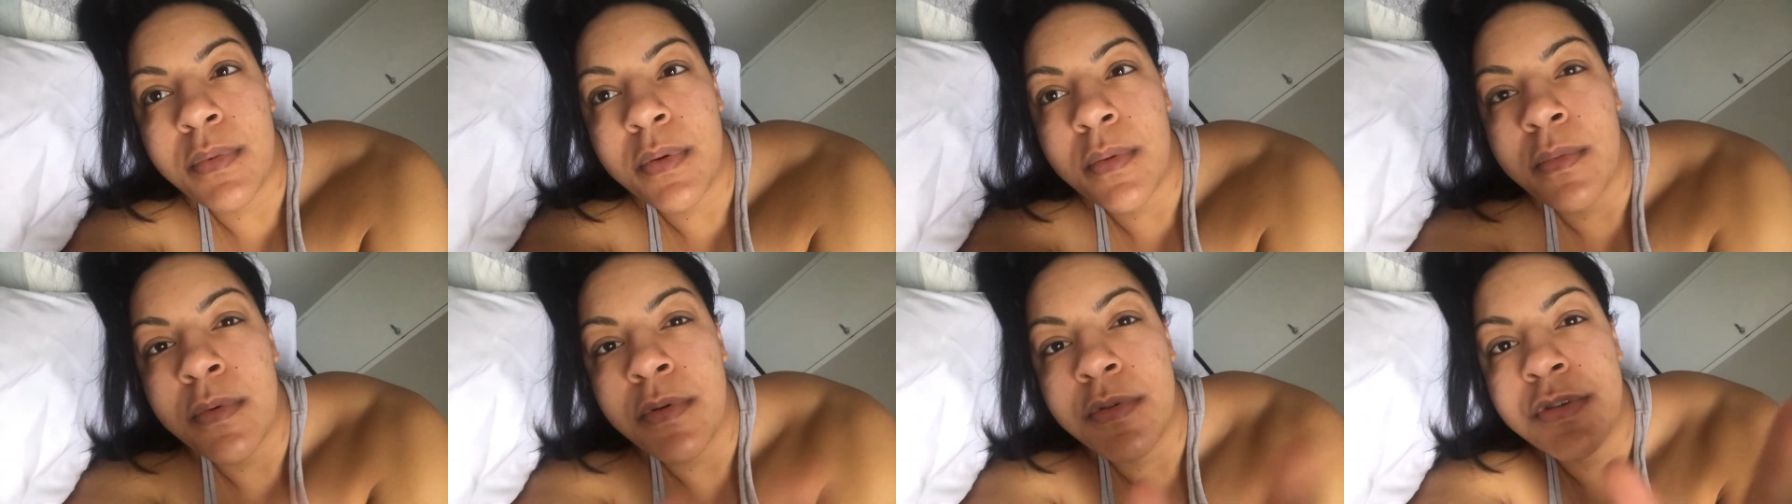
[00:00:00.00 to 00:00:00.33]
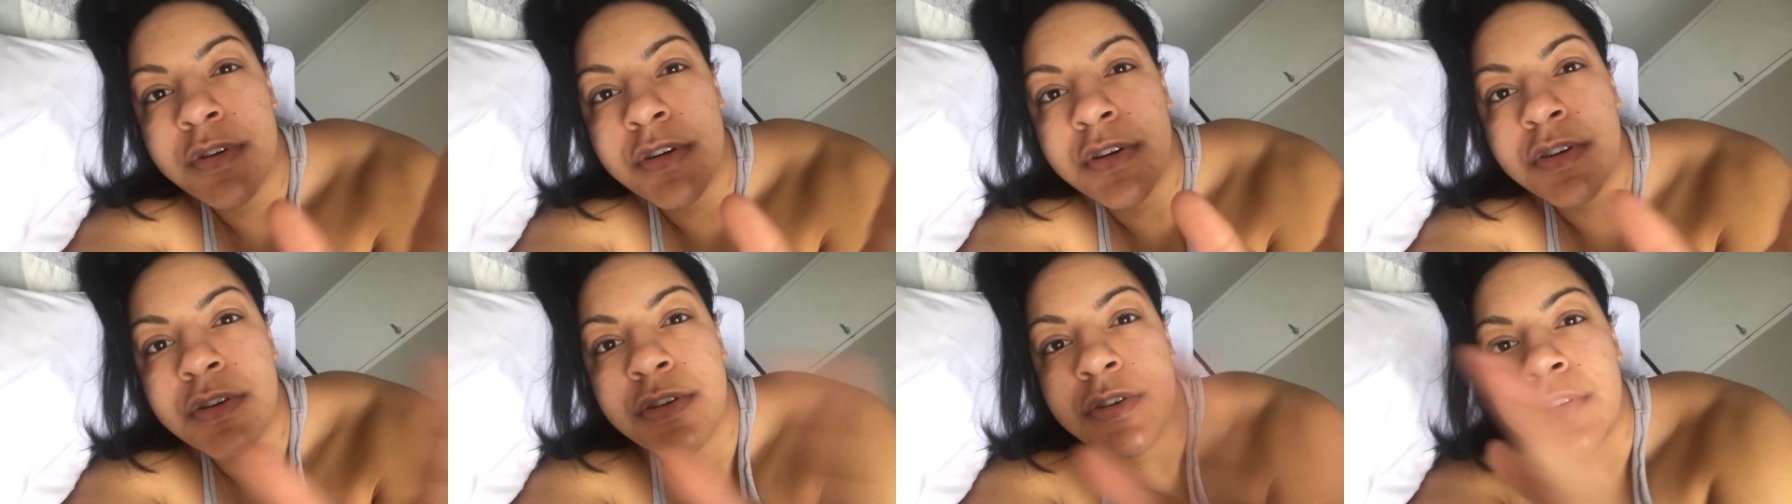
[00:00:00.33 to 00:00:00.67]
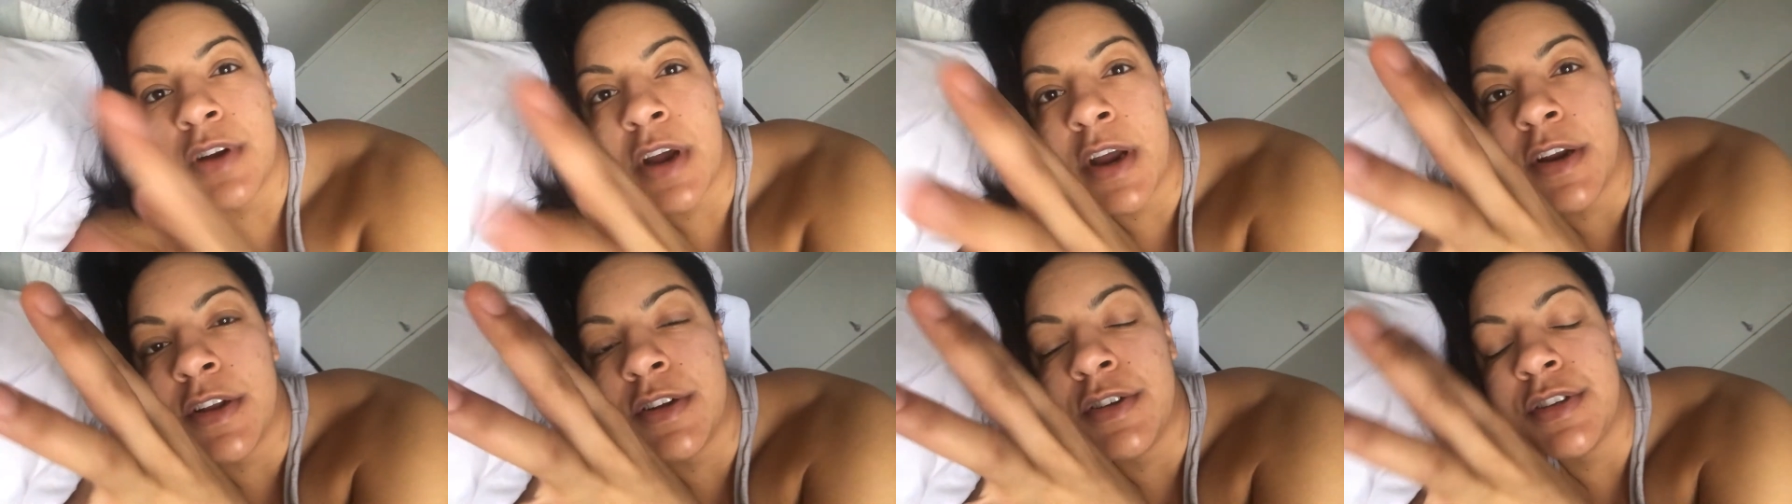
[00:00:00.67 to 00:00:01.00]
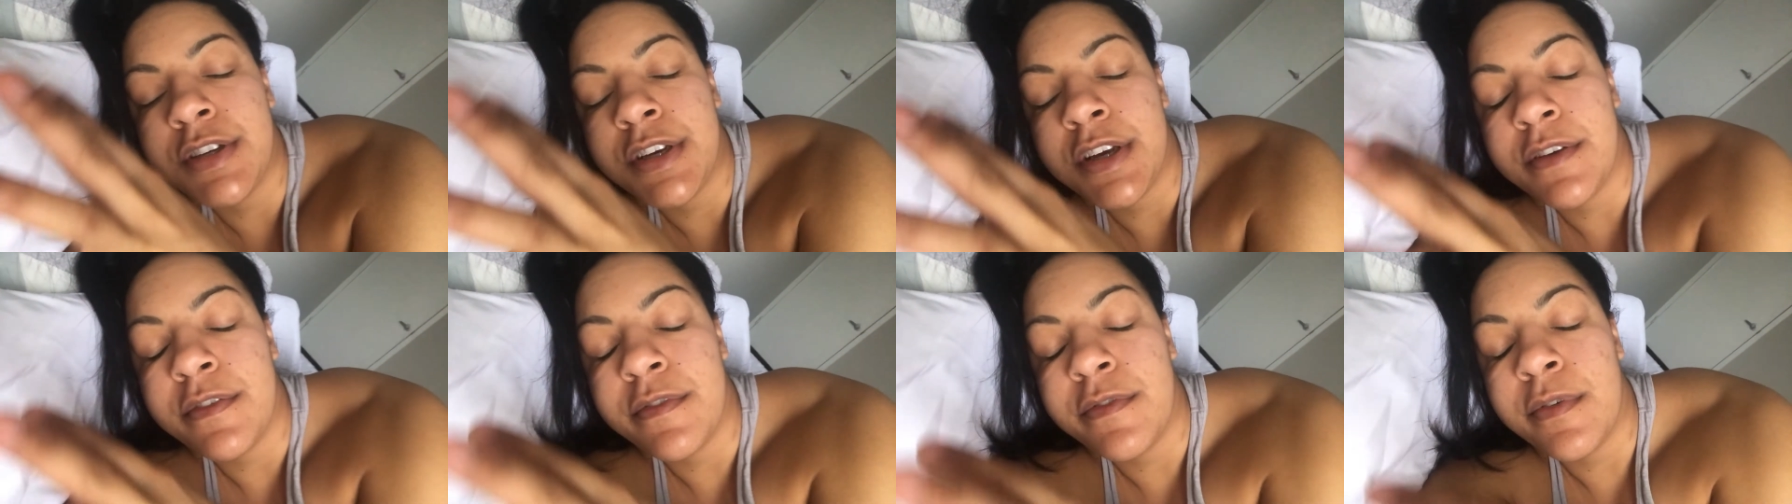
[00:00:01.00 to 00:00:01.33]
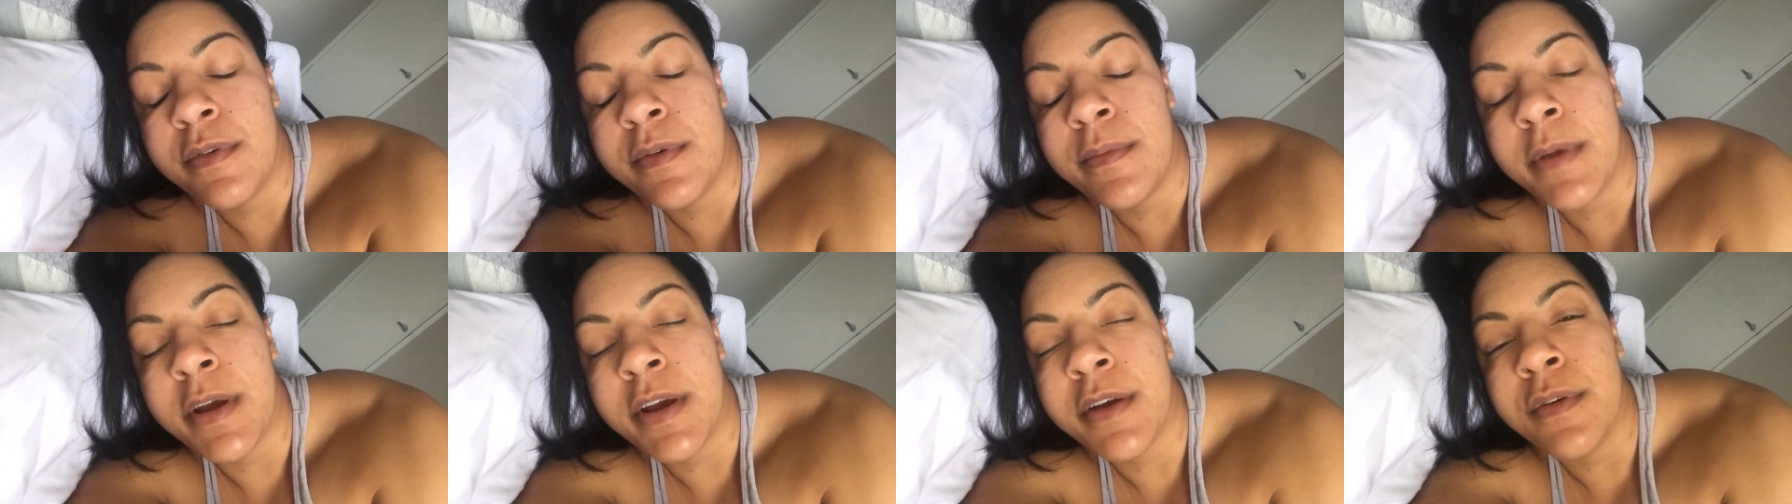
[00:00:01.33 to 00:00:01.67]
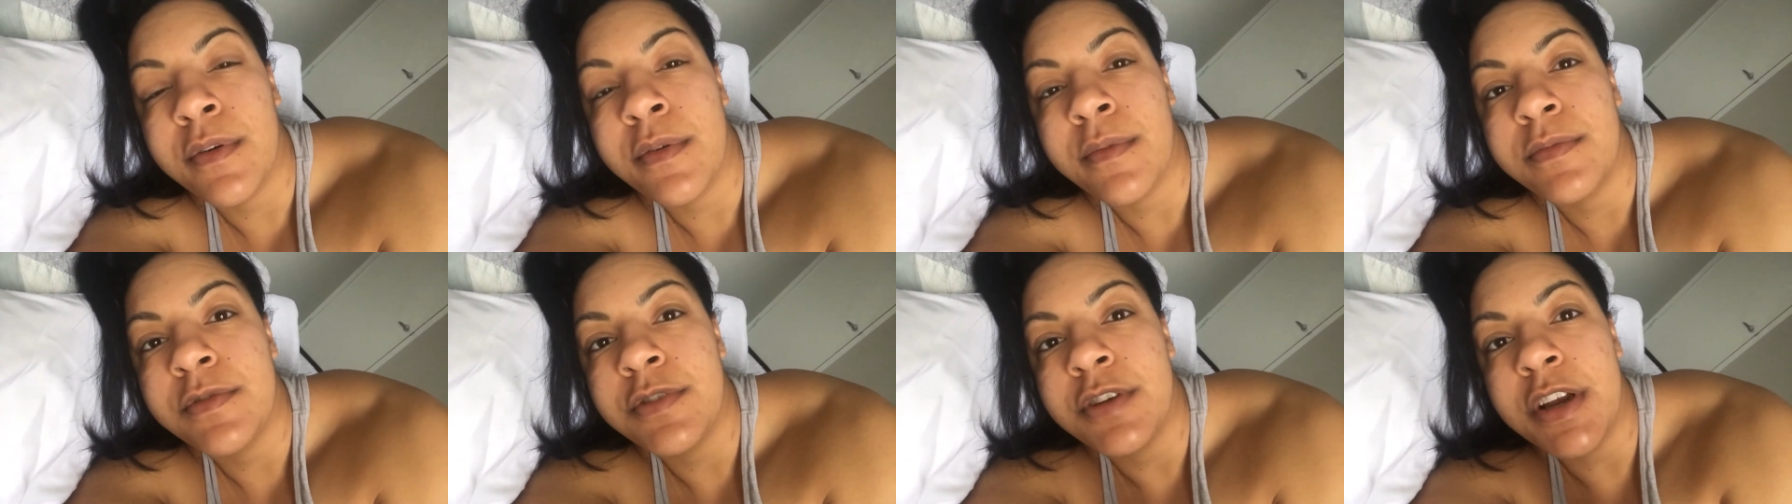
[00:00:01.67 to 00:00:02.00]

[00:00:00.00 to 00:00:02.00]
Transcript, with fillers: promotion strategy for my group